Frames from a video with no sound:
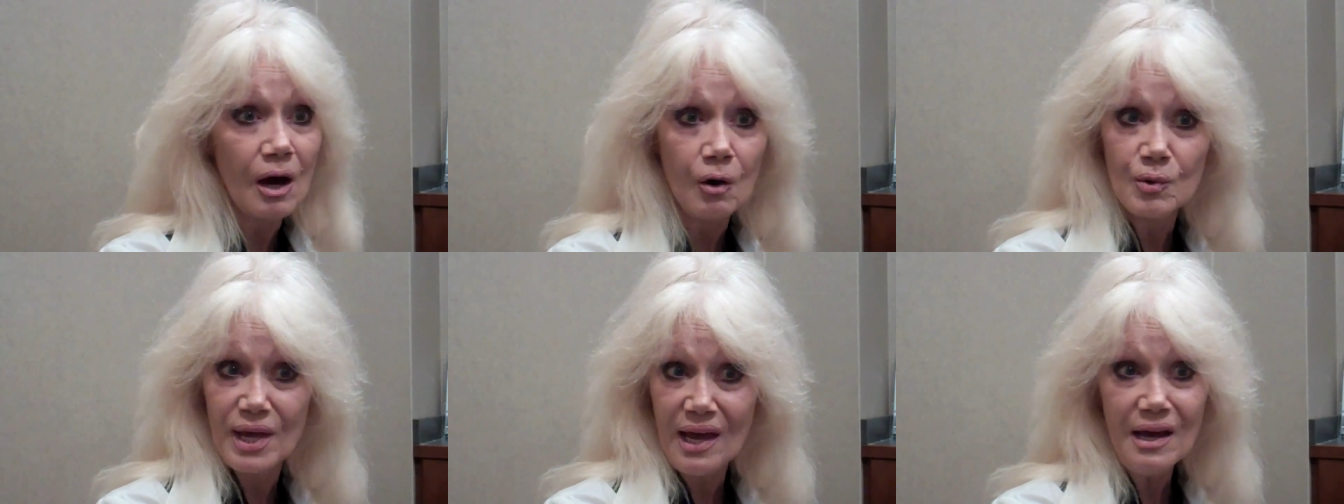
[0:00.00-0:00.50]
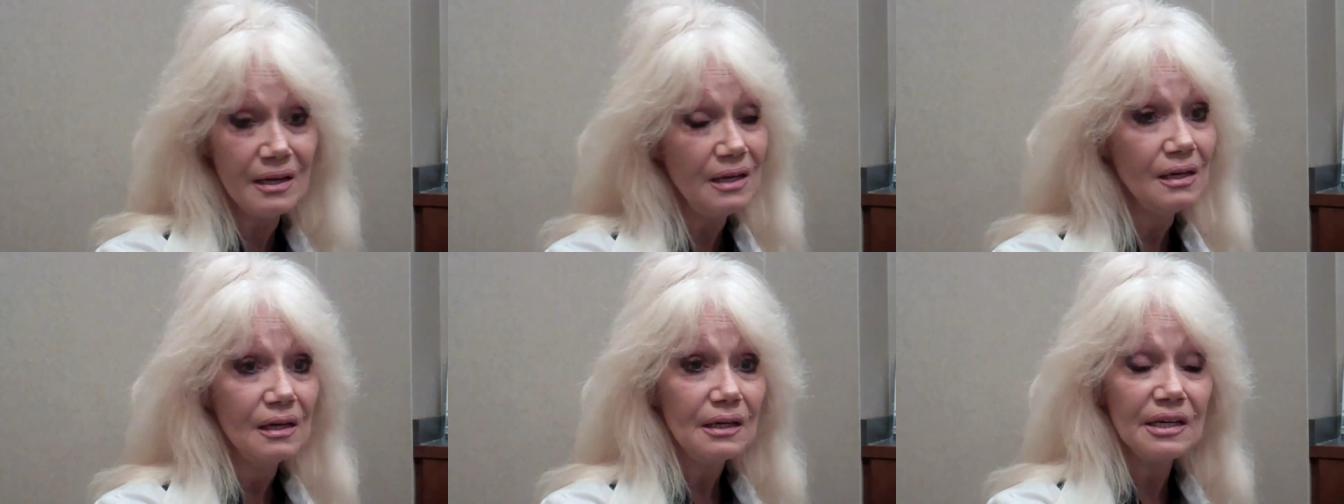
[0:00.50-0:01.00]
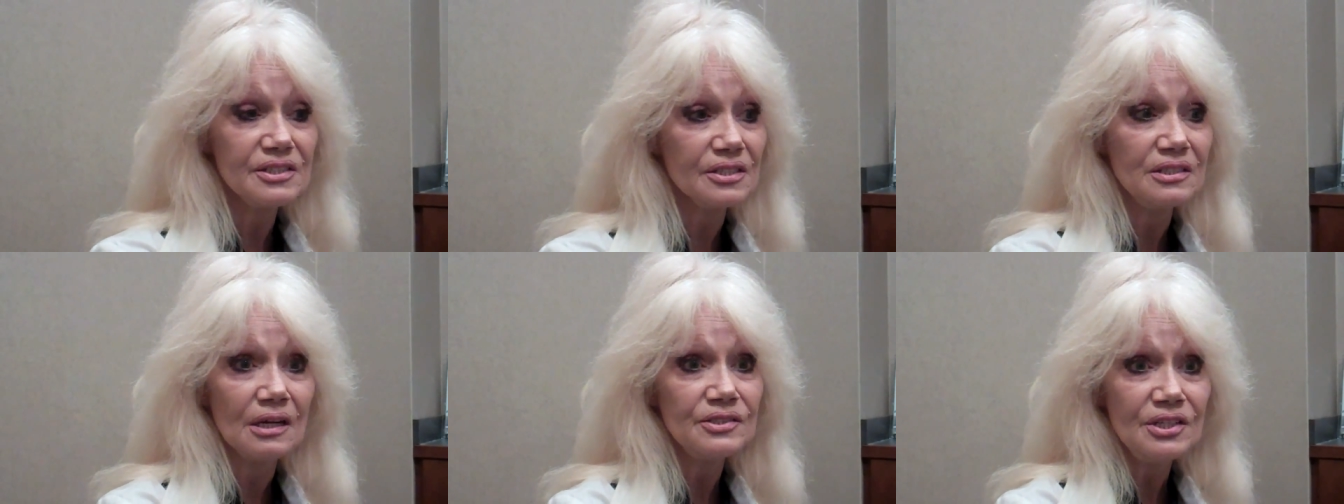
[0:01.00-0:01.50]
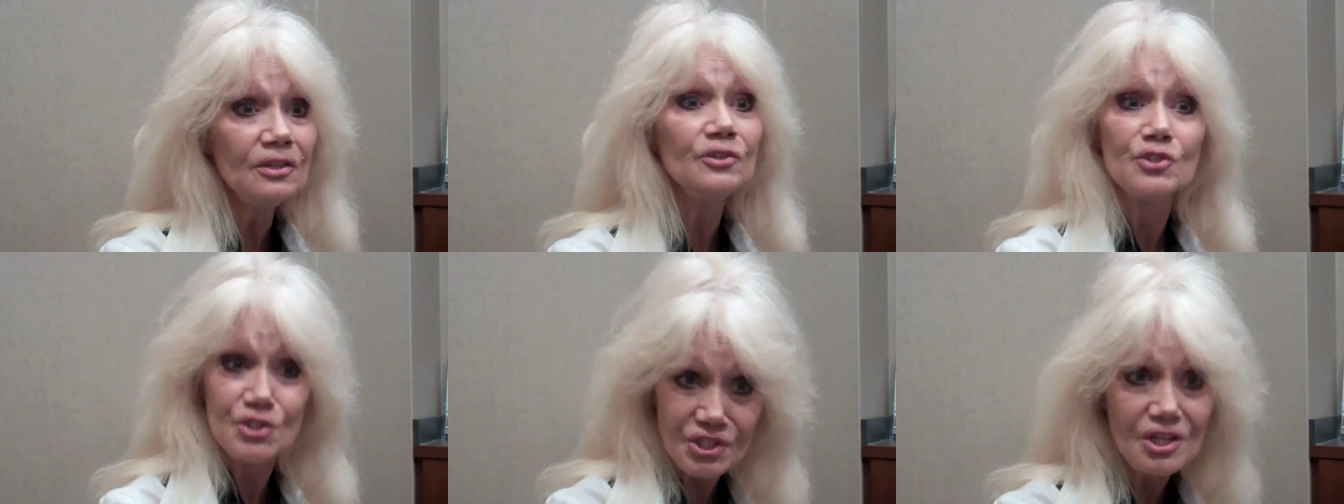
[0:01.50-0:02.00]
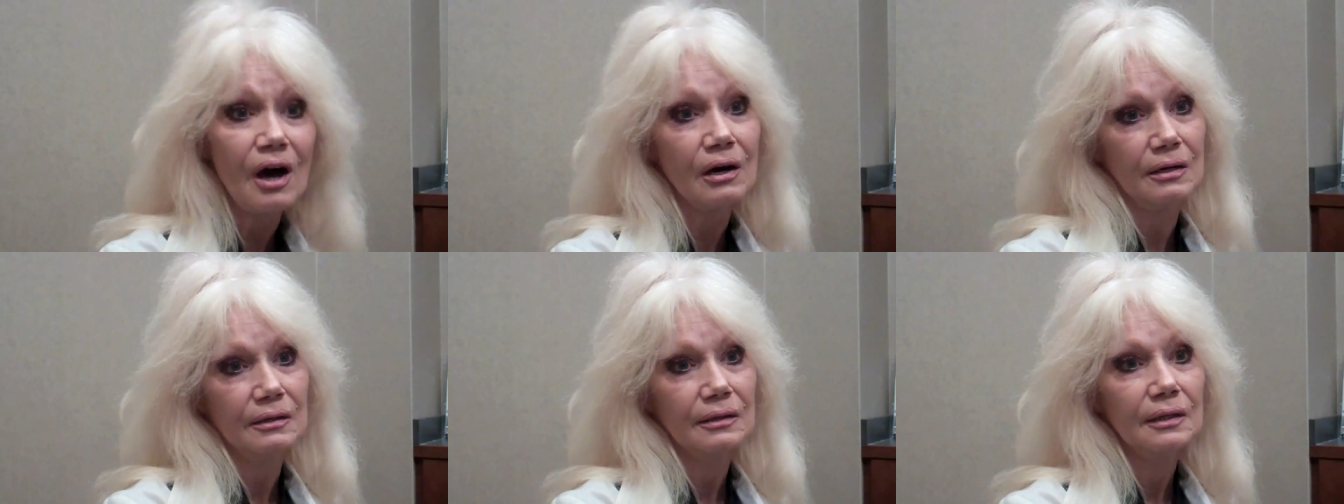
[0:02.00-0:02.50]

okay, it's a done deal, you're stuck.